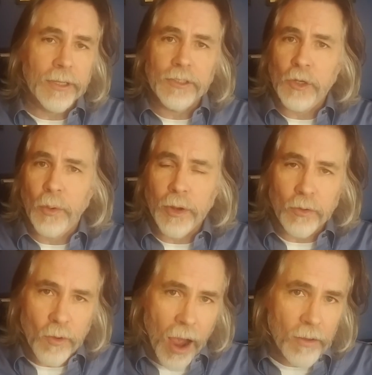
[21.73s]
It's going
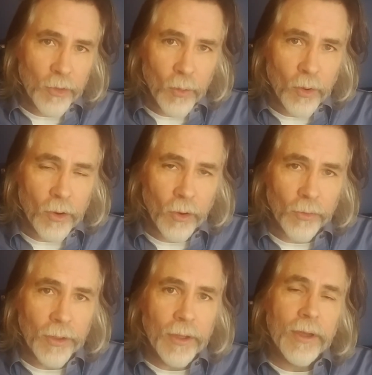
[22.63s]
around the world,
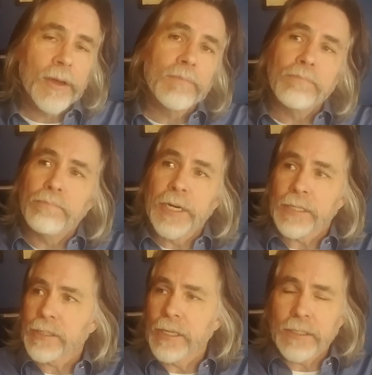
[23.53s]
but
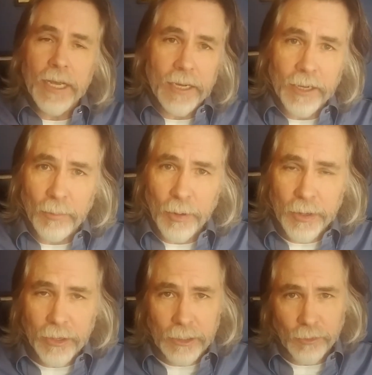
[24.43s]
it's going to take a couple
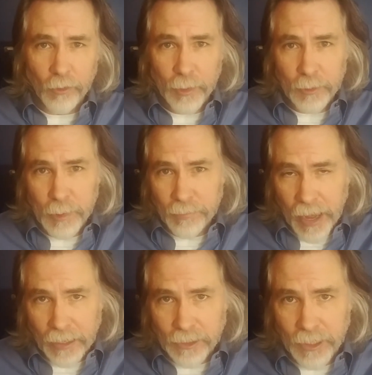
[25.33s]
years for everybody to be
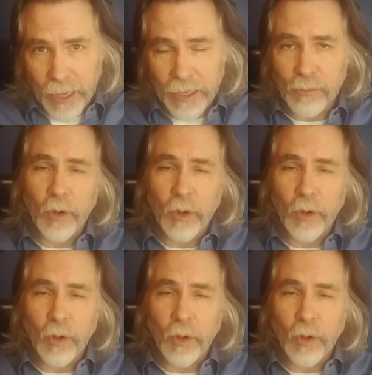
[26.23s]
vaccinated.